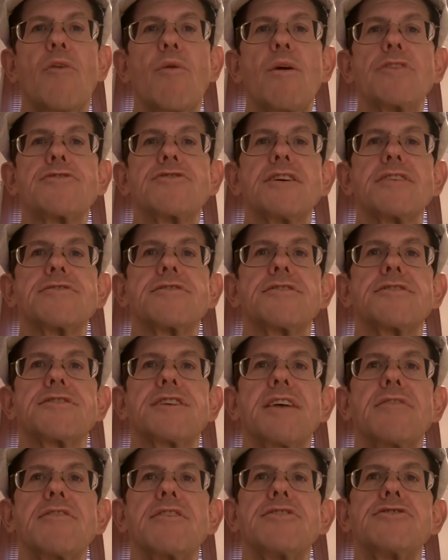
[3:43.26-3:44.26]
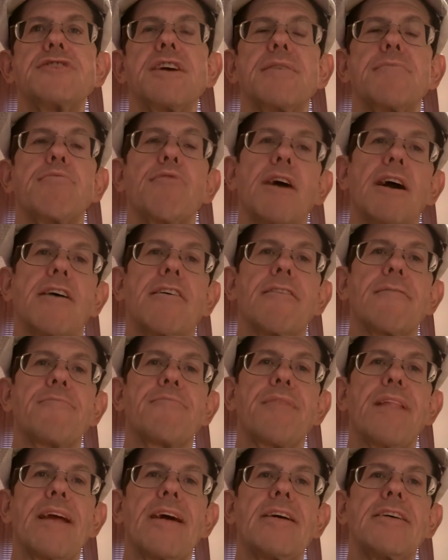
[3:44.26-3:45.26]
while Justice Stephen J. Breyer,
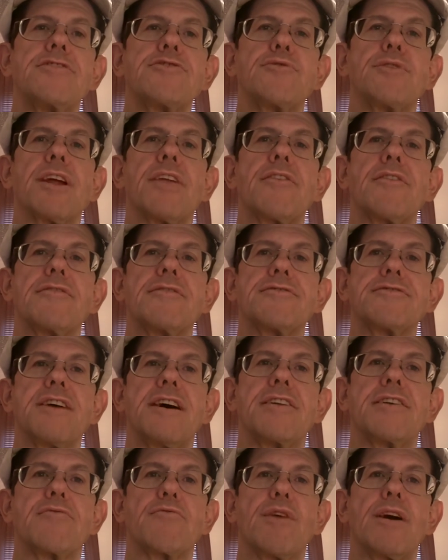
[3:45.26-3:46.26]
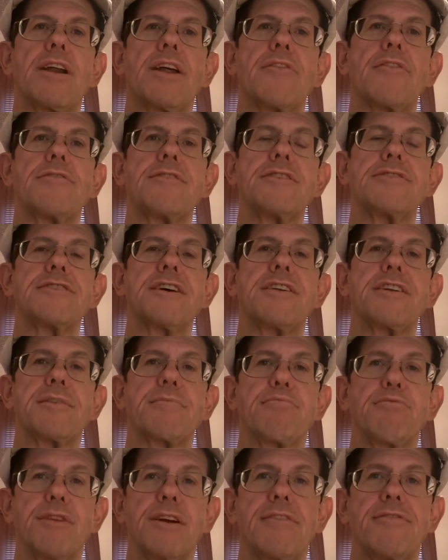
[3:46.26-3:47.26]
joining their dissent and writing their dissenting
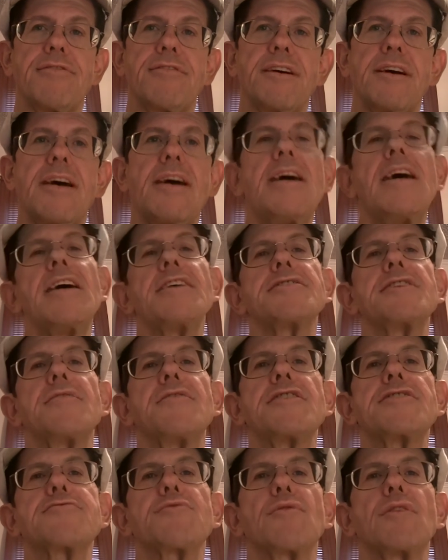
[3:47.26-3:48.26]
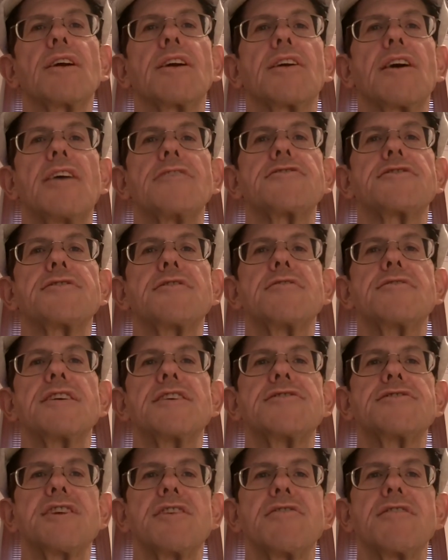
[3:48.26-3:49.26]
brief, said this ruling constitutes a
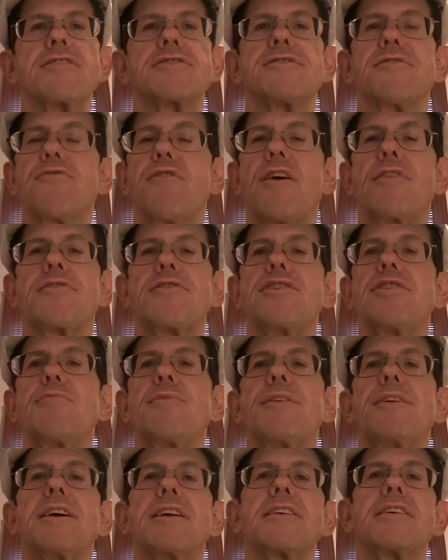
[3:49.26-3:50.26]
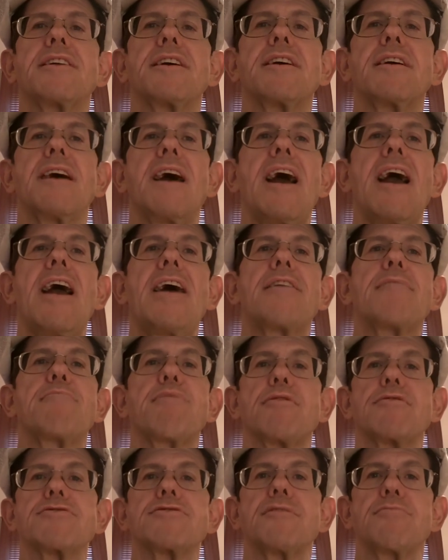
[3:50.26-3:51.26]
serious affront to human dignity and
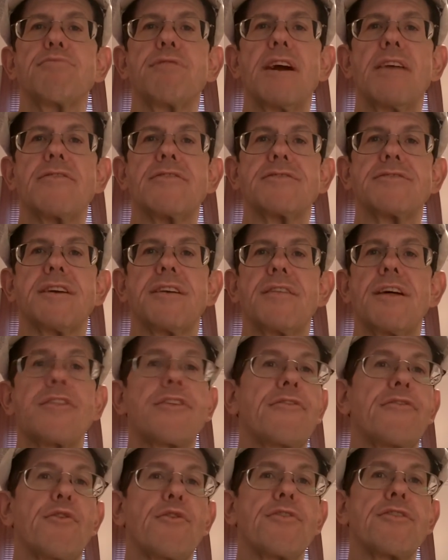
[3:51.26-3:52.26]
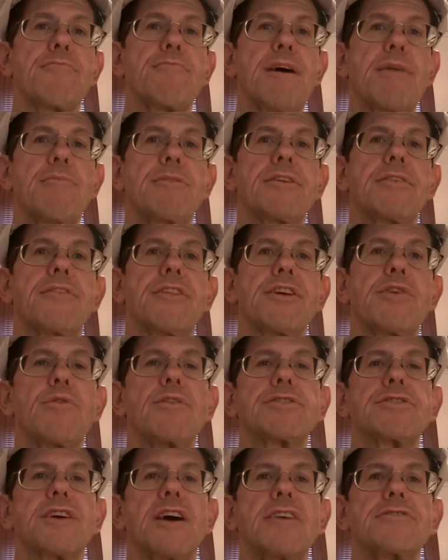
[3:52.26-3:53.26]
personal privacy, that the Fourth Amendment of the
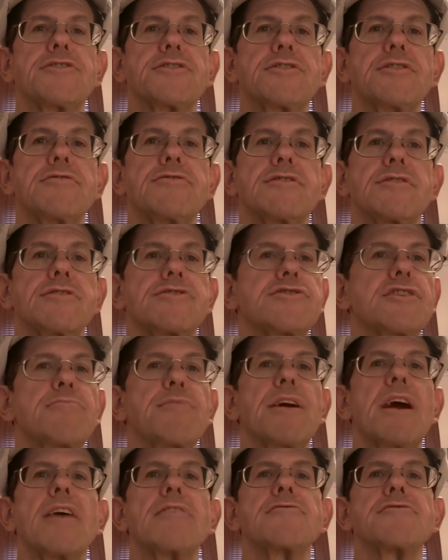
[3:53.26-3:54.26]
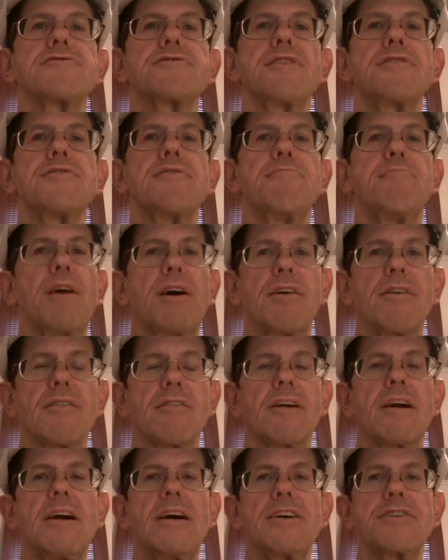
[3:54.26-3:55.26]
U.S. Constitution should be understood to
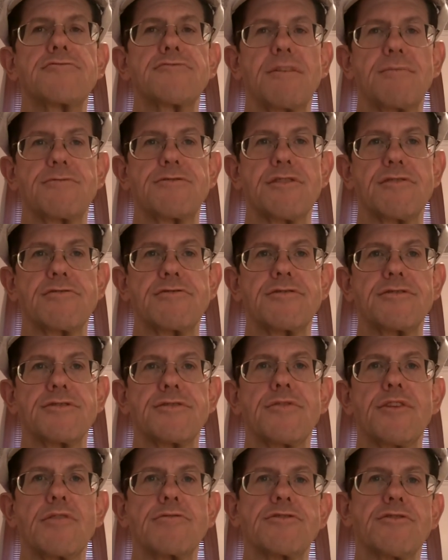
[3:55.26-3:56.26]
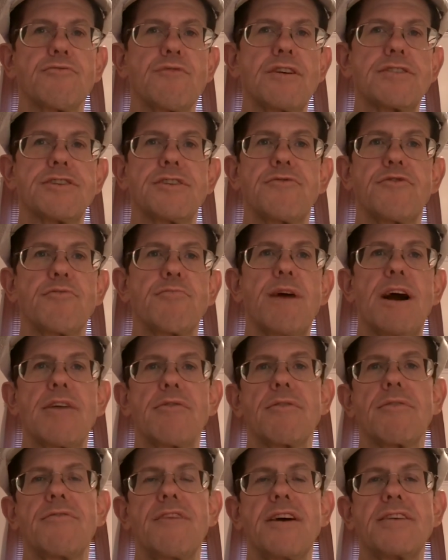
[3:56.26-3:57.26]
bar strip searches of those arrested for
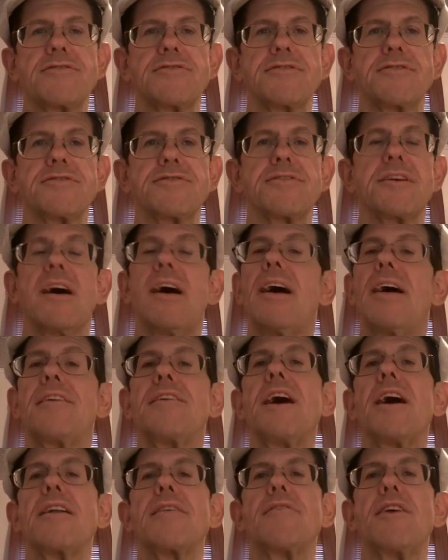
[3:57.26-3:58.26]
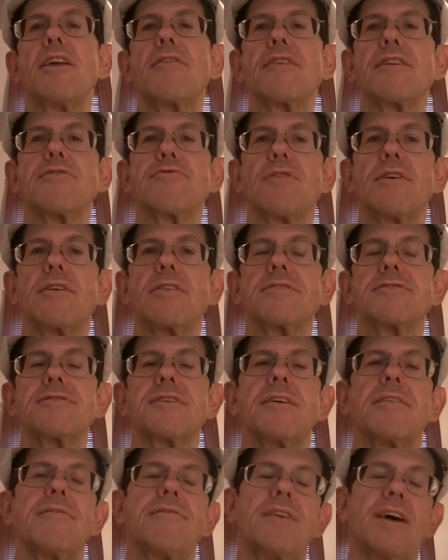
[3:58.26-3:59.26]
minor offenses not involving drugs,
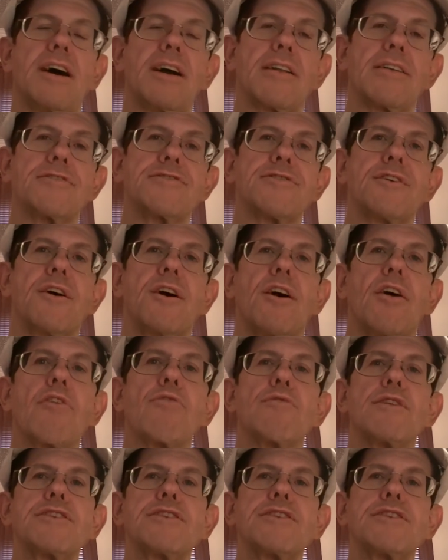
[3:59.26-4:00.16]
violence, or